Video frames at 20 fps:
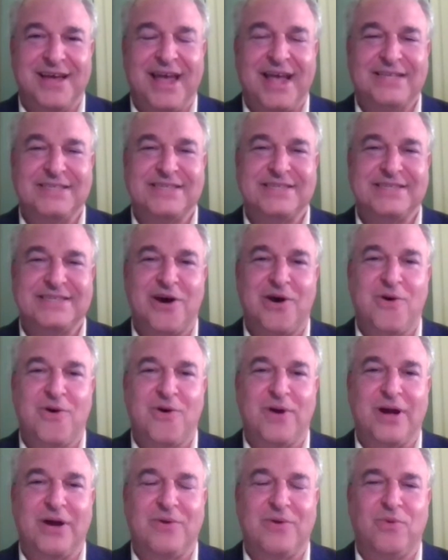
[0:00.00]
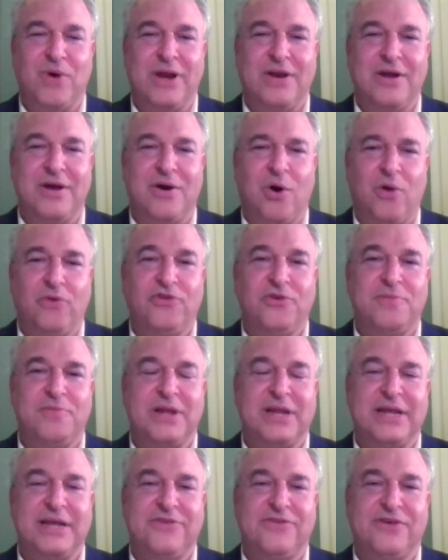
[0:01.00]
And so what
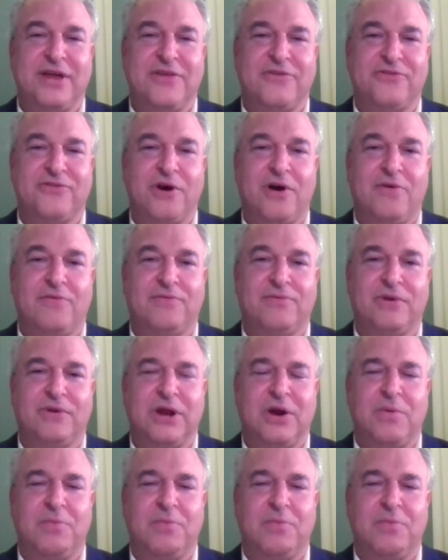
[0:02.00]
ultimately is going to solve,